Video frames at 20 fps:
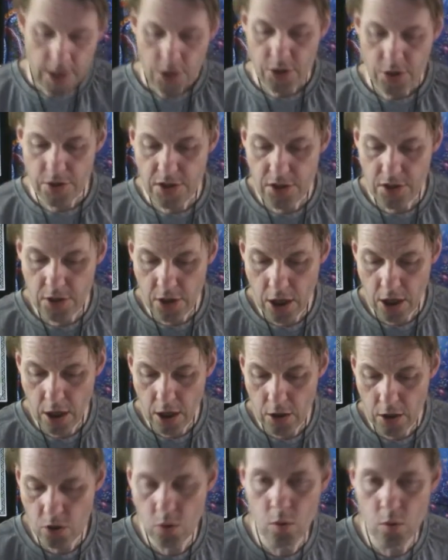So this is a
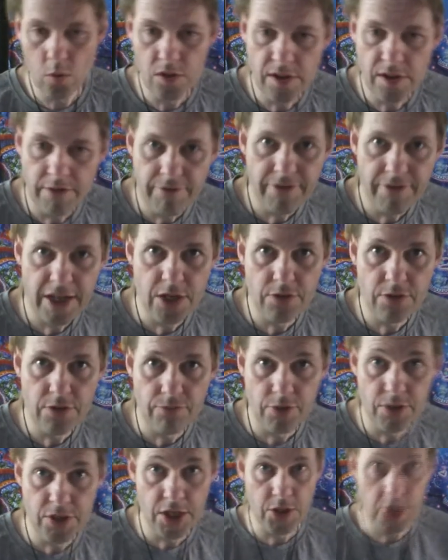card called Feat of
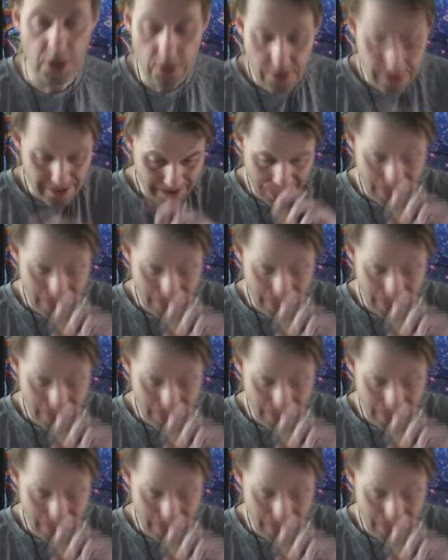Resistance.